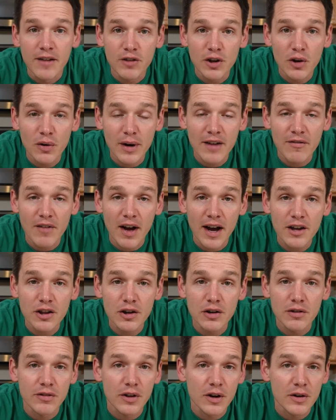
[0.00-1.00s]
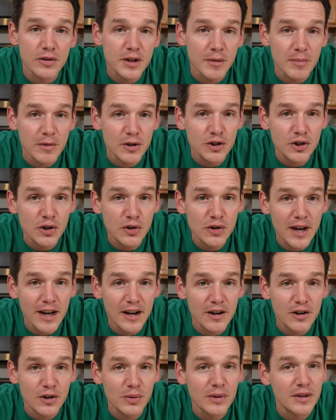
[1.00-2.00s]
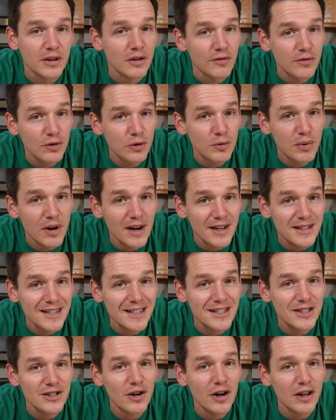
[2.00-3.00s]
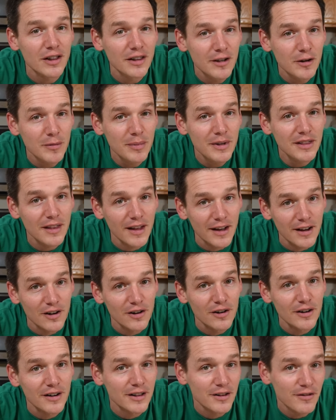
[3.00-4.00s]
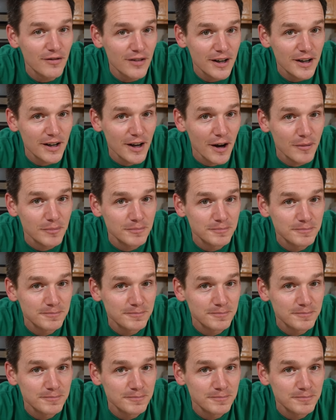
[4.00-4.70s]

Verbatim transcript: If you don't have either of those, I'm gonna show you how to do it in the food processor a little bit later in the video.